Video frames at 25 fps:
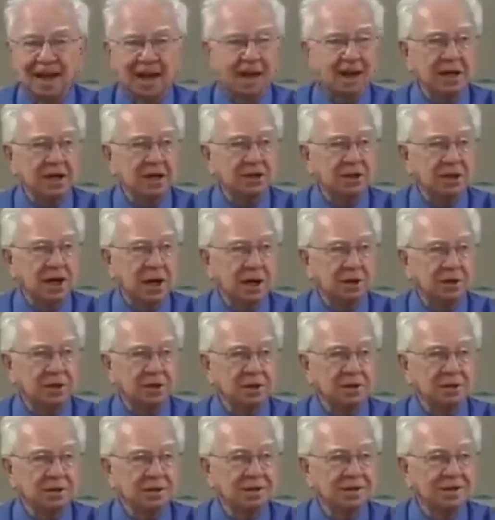and the
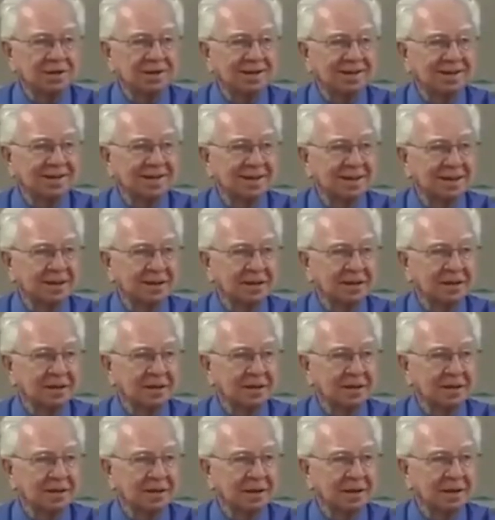charges. So
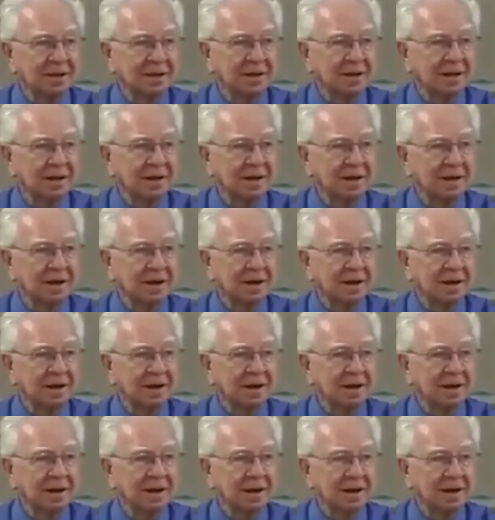you don't have to go to
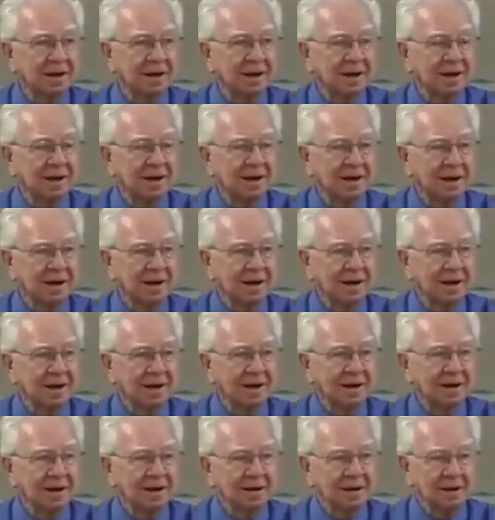court, you can file
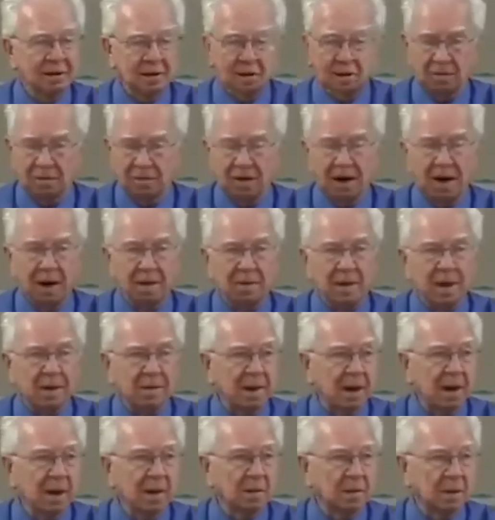it here. You can file it by
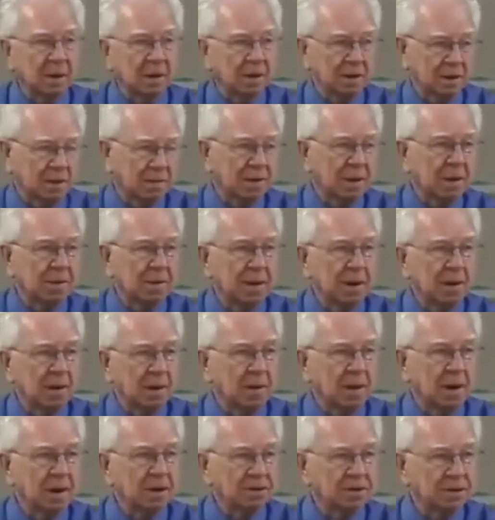mail, but if they
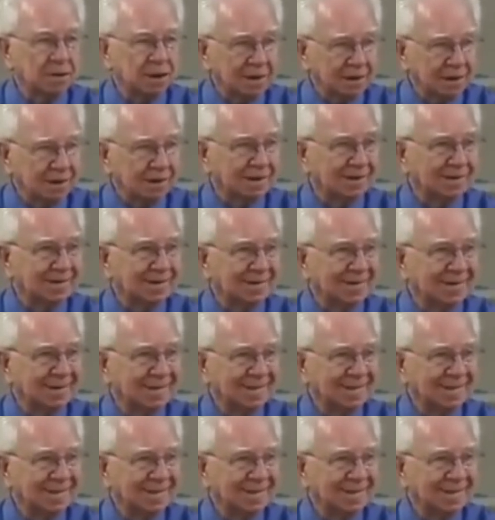arrest you, you